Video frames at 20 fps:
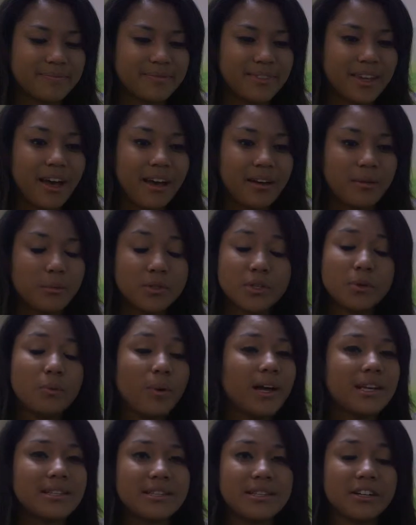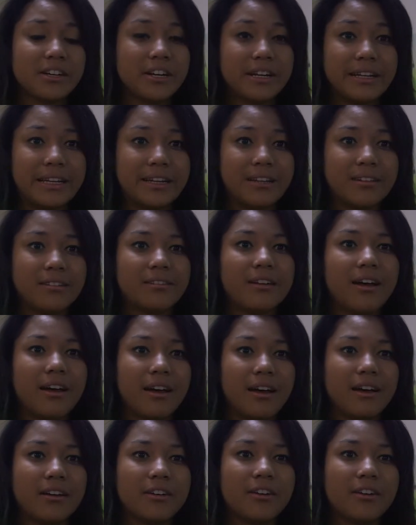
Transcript: Yeah, so why isn't there a need? Uh,